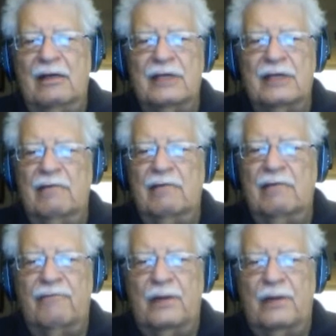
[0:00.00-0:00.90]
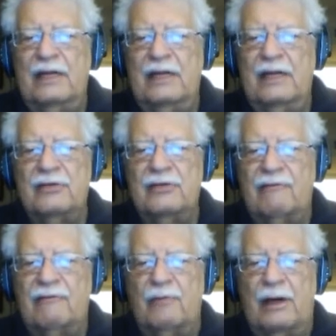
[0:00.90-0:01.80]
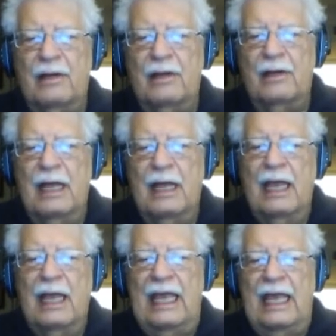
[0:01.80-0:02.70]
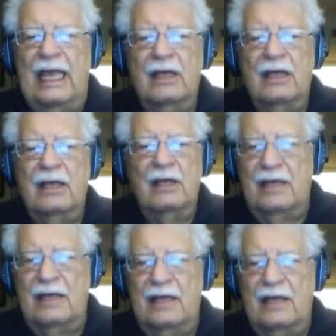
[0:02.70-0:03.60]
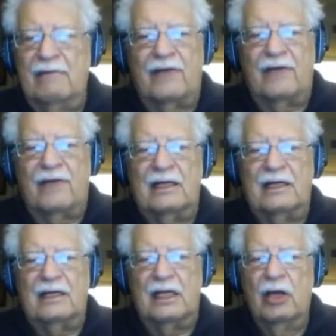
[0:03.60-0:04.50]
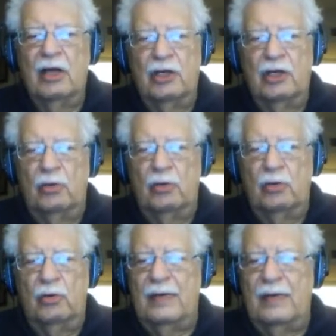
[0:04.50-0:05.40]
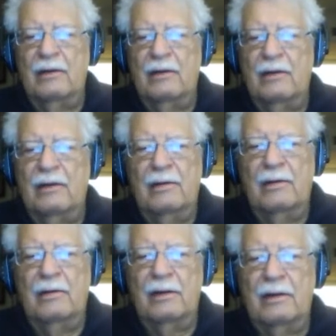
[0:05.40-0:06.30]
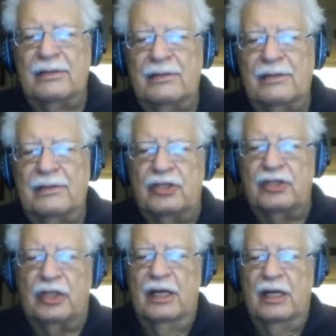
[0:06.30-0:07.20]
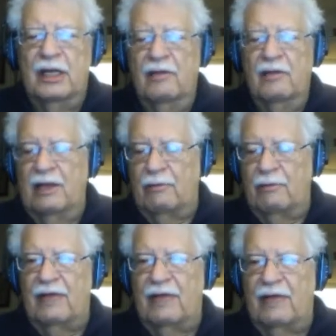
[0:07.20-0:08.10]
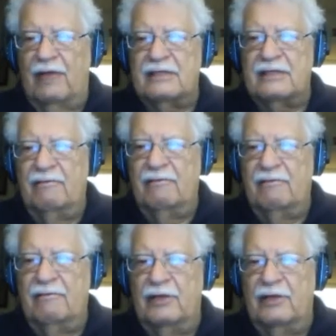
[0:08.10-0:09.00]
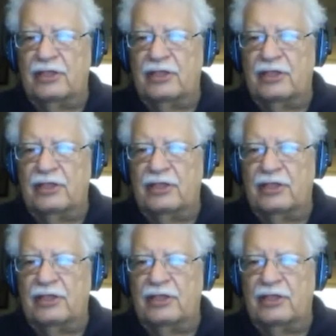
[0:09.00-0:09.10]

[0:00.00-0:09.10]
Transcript: in photo editing software. And then finally, you'll create a composition that reflects that vision.